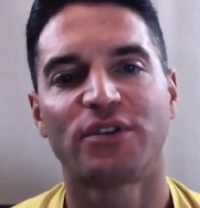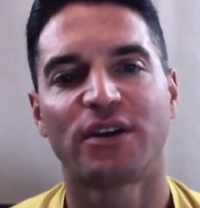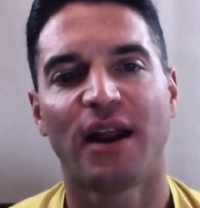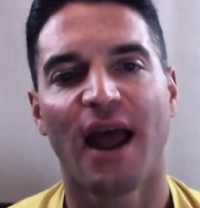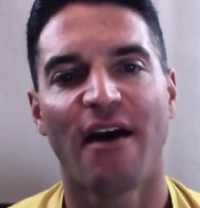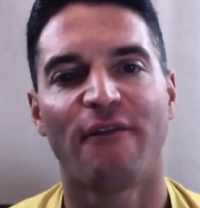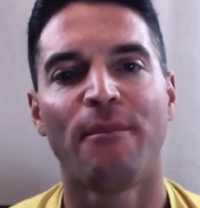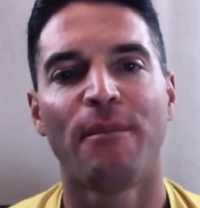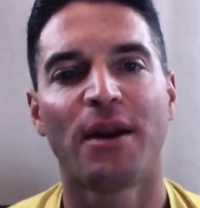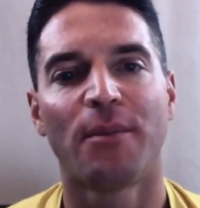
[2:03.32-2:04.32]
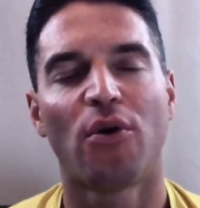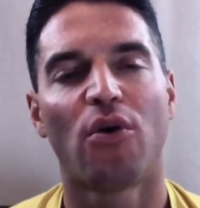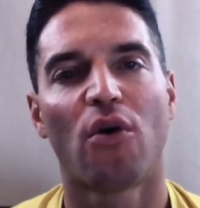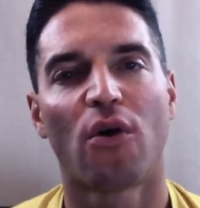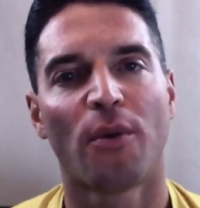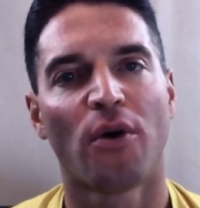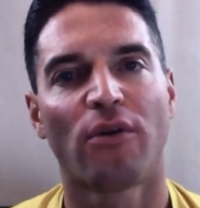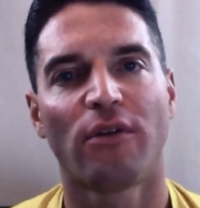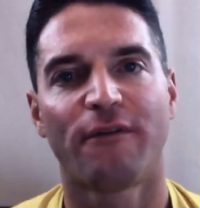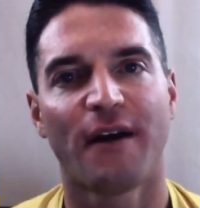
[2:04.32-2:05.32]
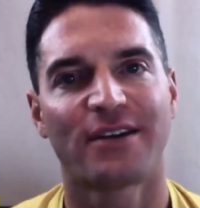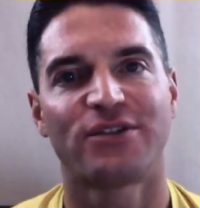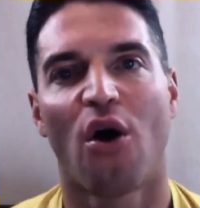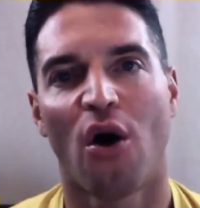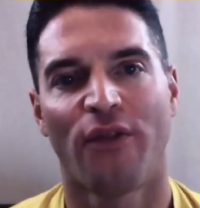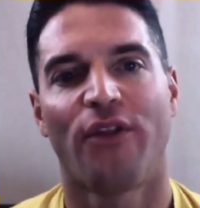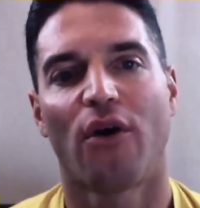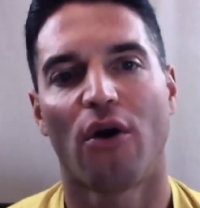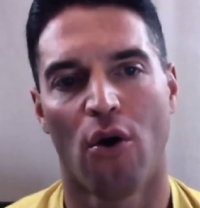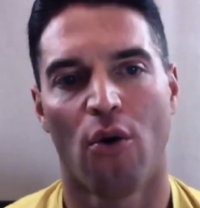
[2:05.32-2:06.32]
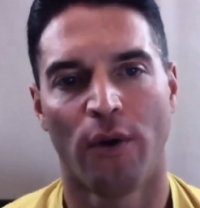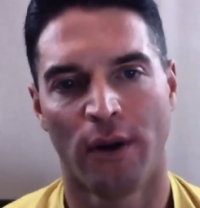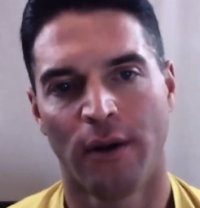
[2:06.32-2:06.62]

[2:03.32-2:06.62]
are gonna have minimal hormonal effects on their own